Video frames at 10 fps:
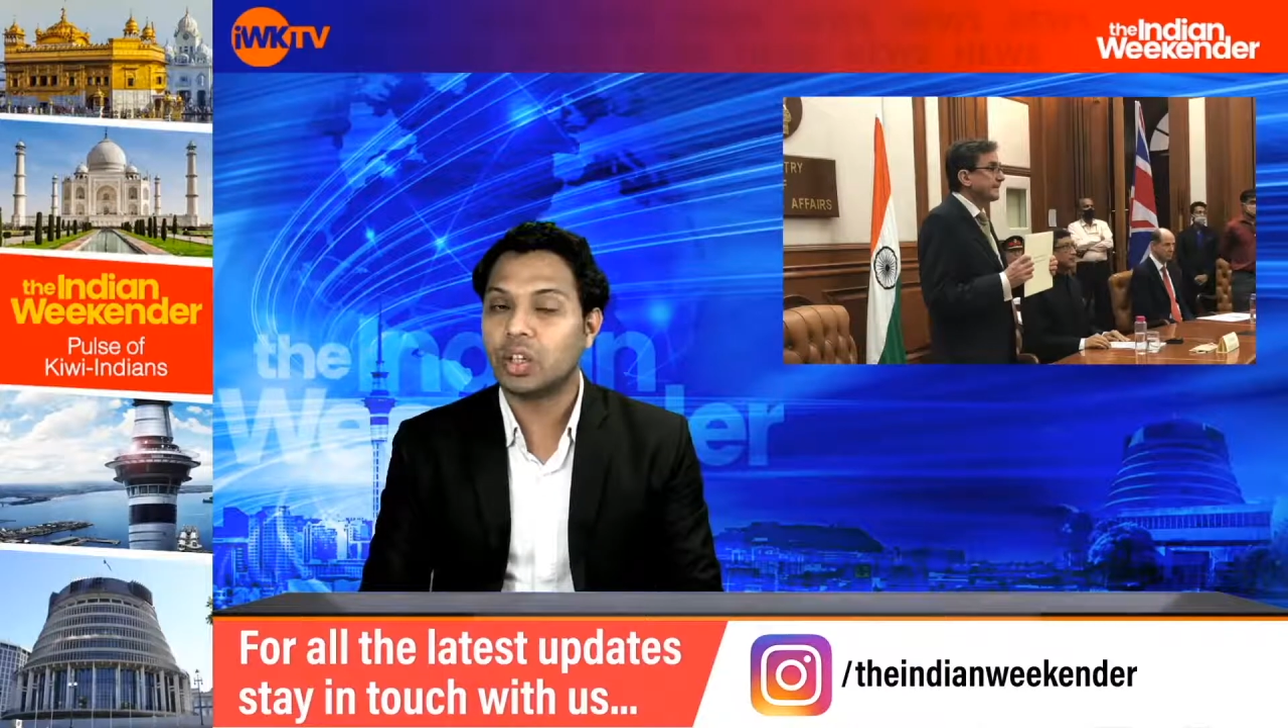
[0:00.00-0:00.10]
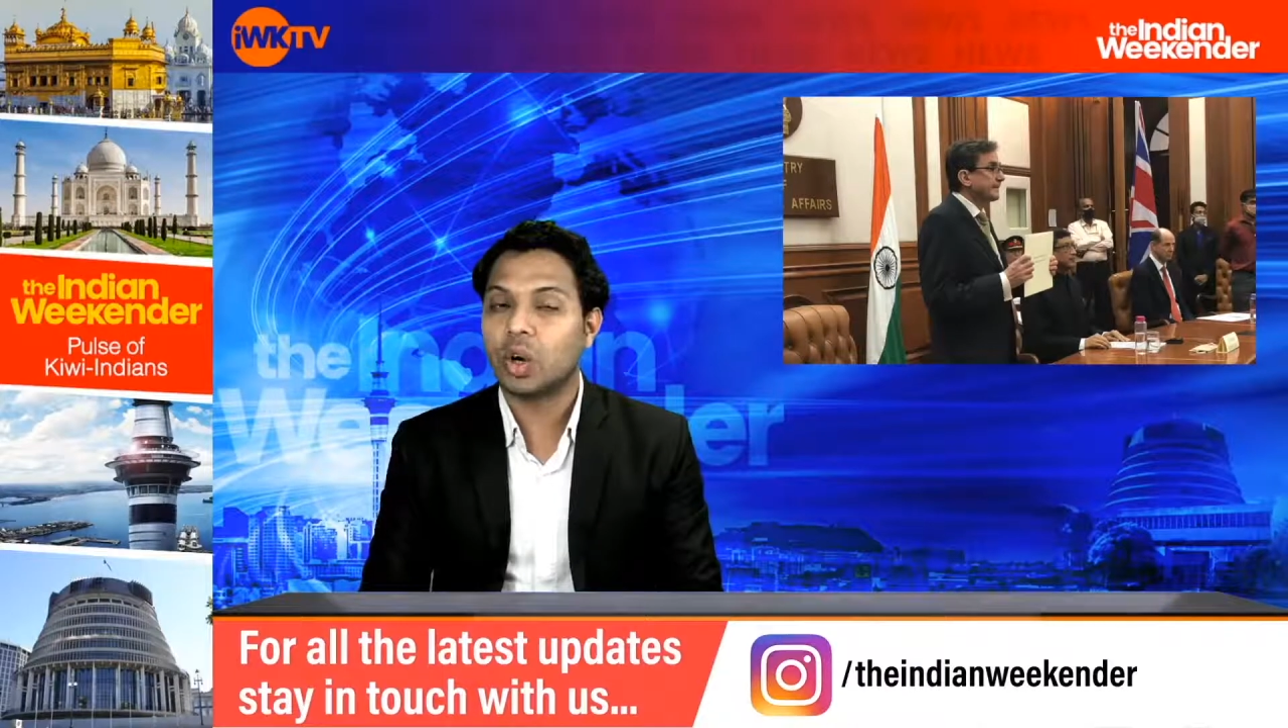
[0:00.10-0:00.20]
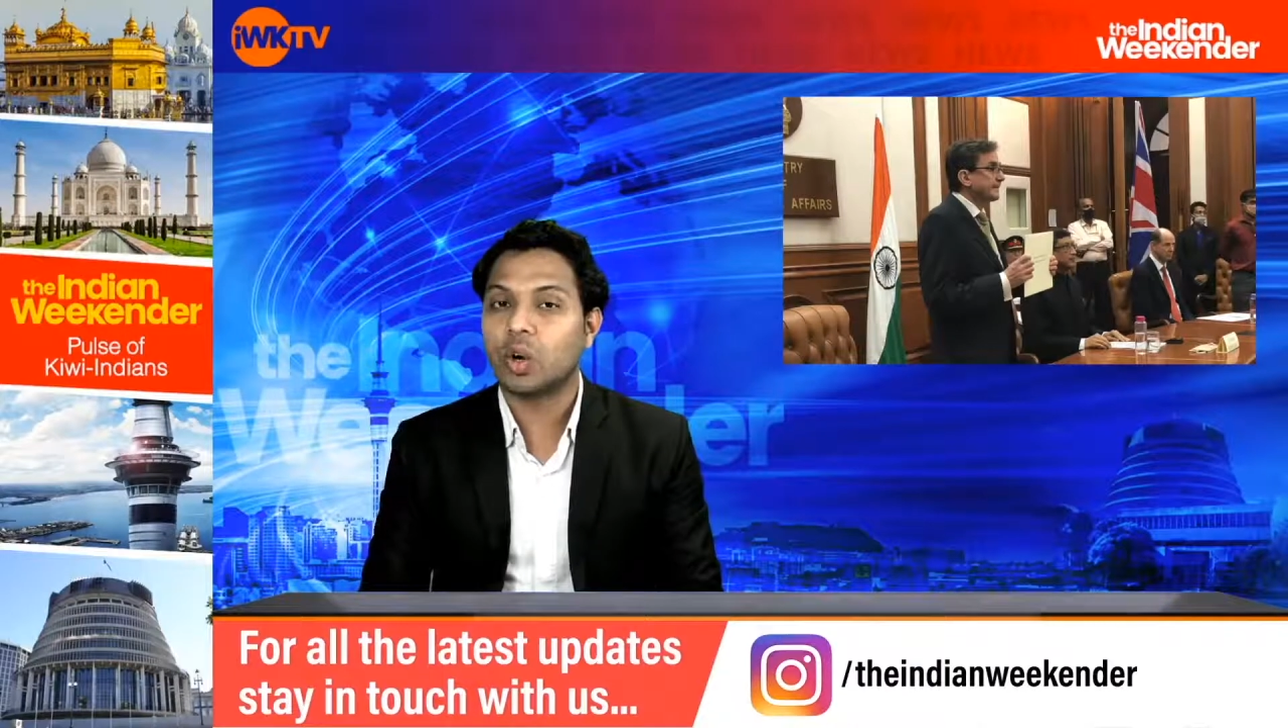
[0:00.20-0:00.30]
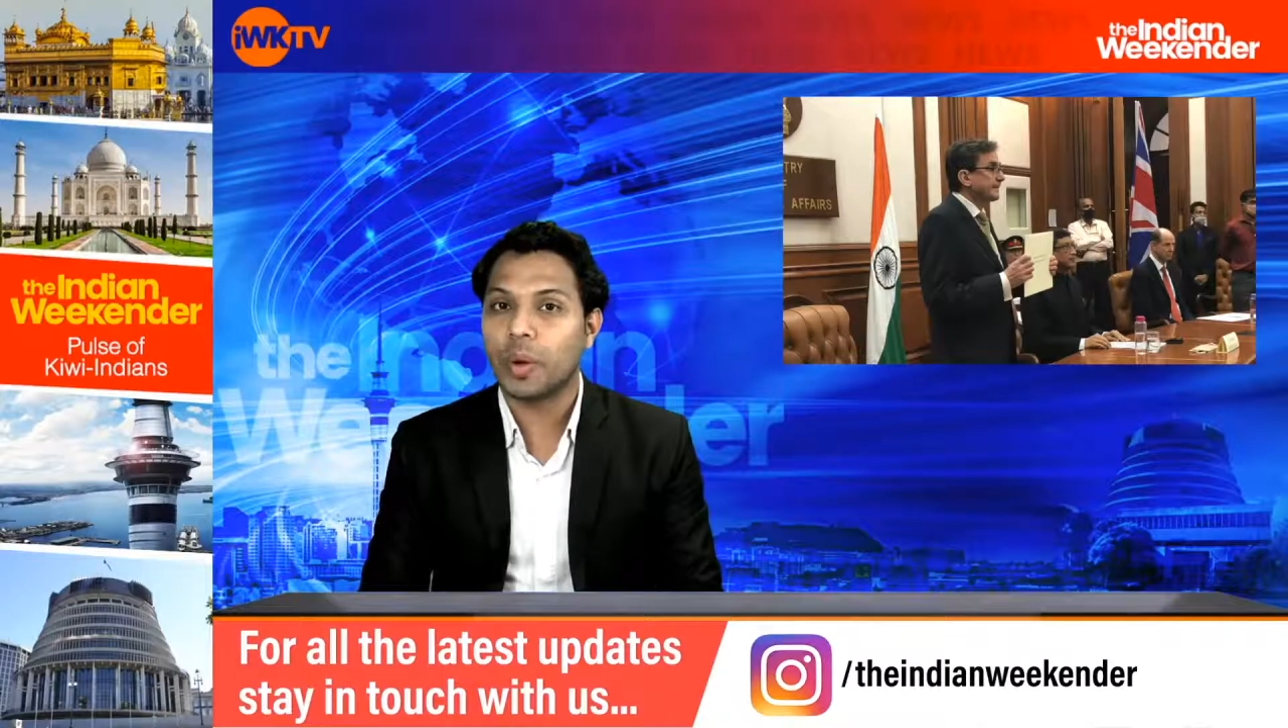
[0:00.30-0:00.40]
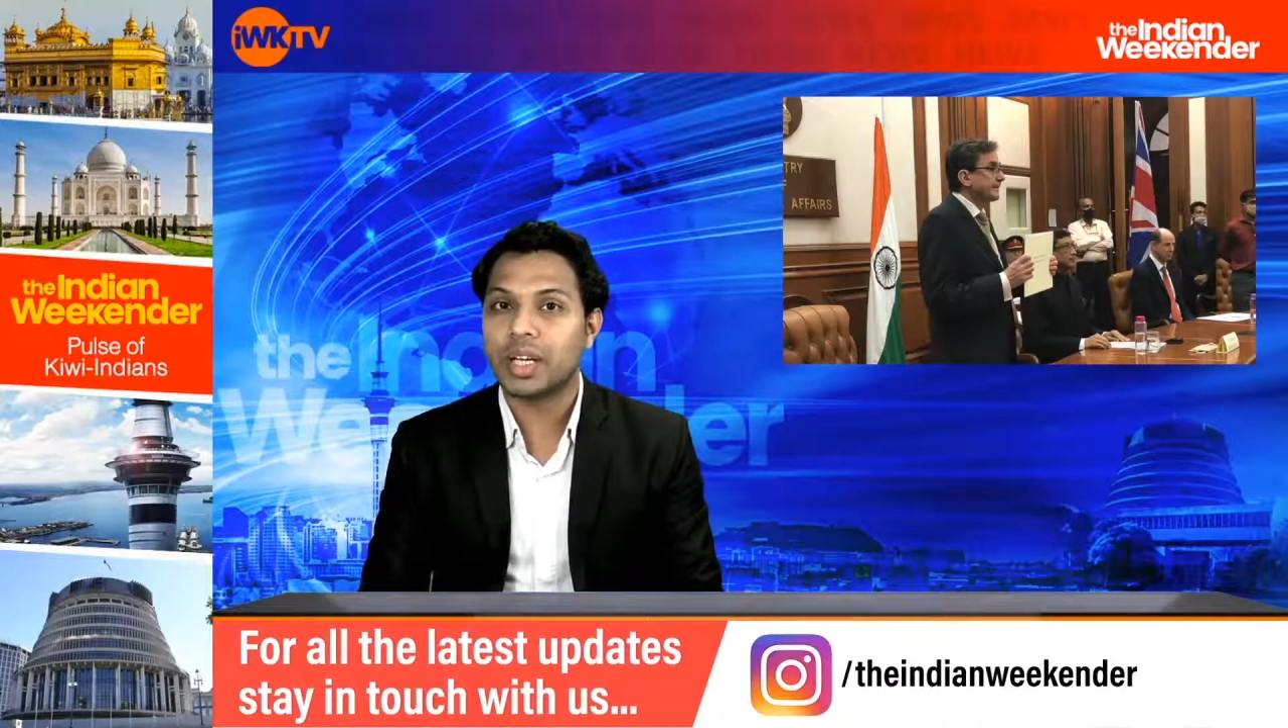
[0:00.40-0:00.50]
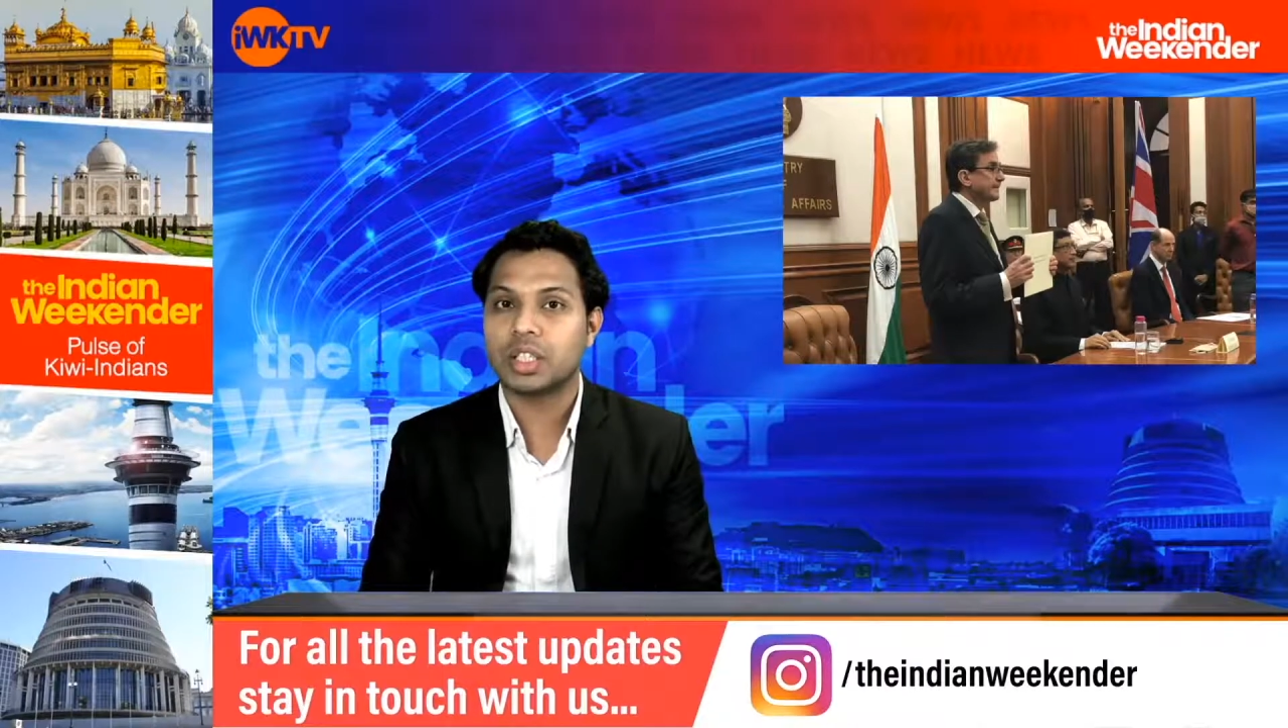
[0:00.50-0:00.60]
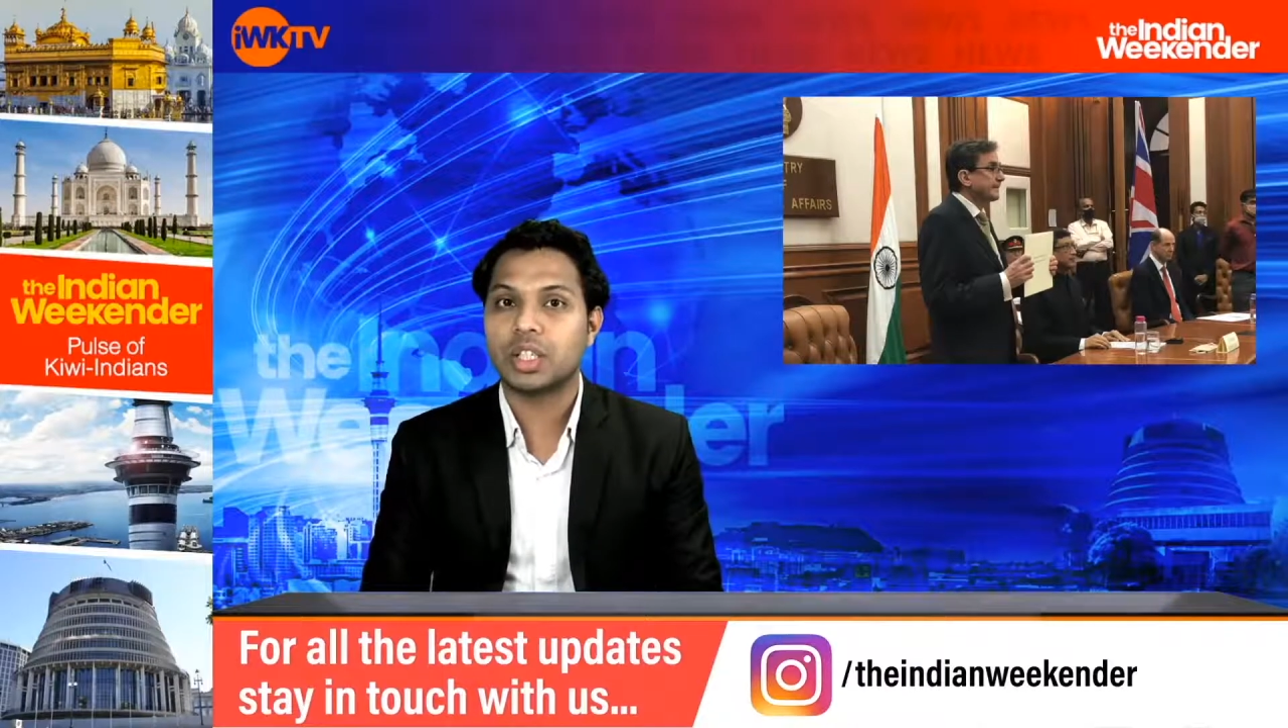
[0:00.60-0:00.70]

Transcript: on Wednesday,